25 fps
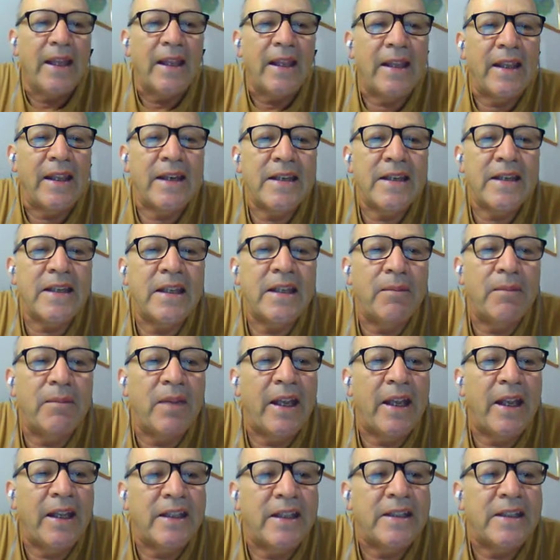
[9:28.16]
Restrictive
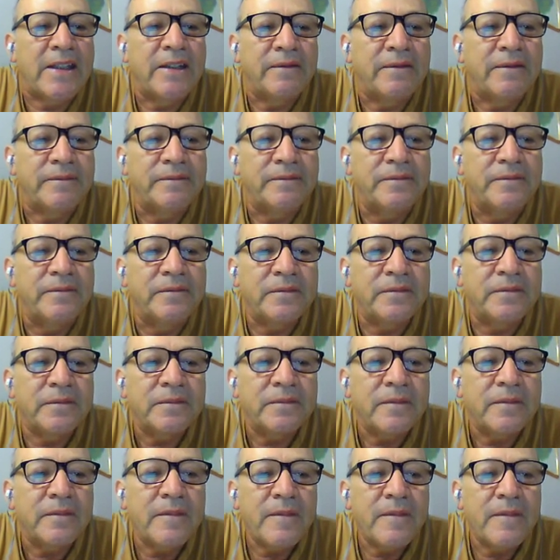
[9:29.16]
blends,
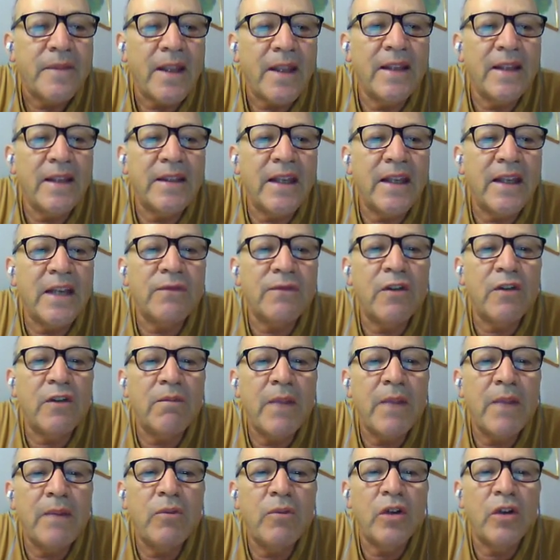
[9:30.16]

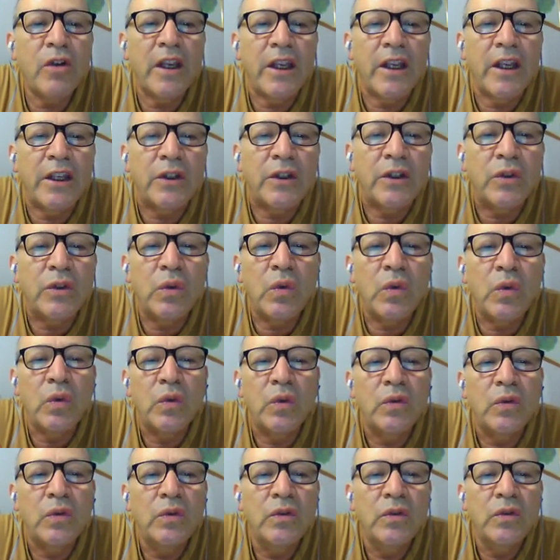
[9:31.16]
transformable into
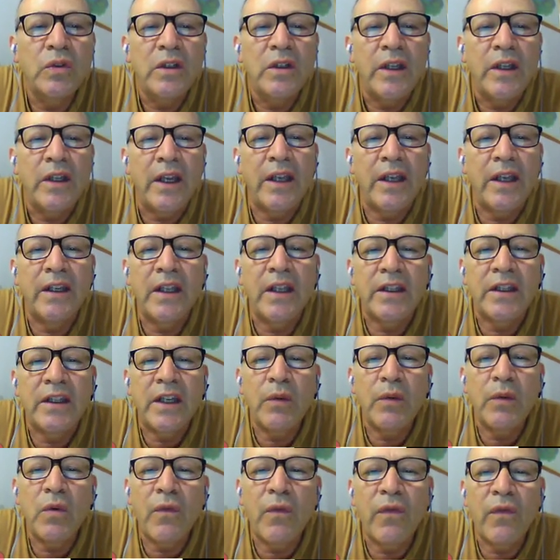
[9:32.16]
an
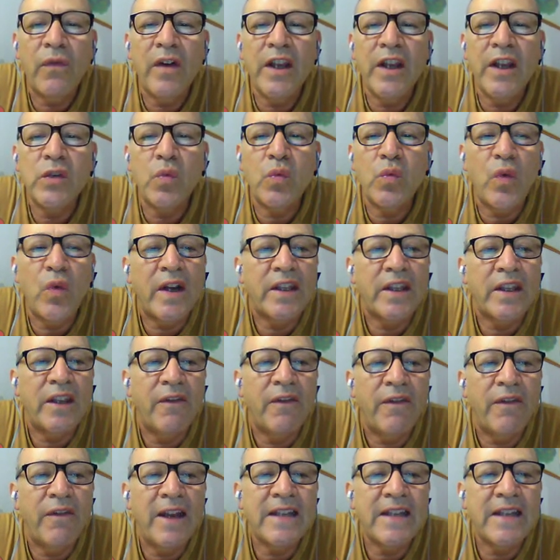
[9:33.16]
attribute phrase where the
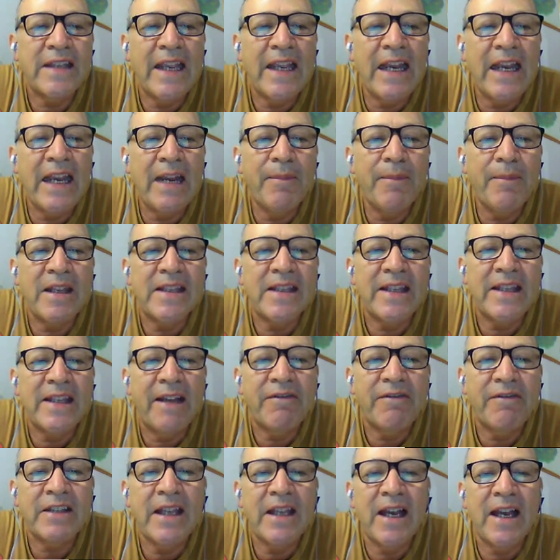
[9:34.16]
first element
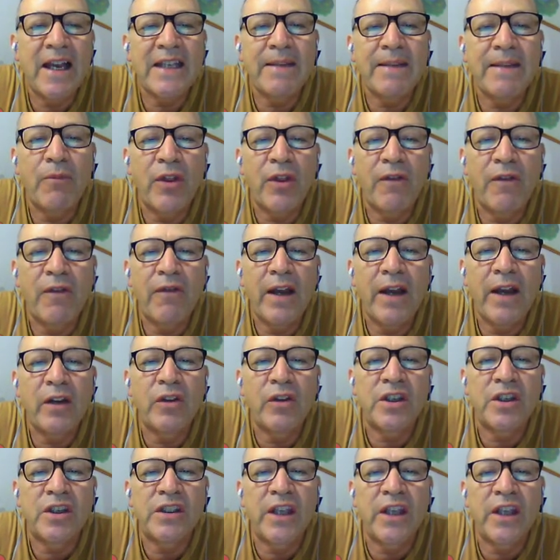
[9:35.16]
serves as a modifier of the
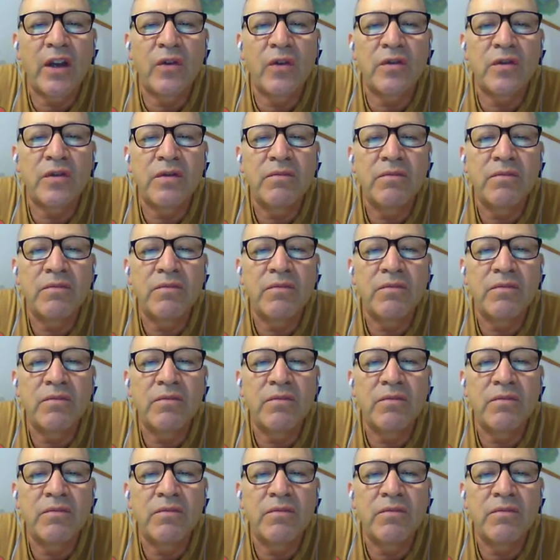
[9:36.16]
second.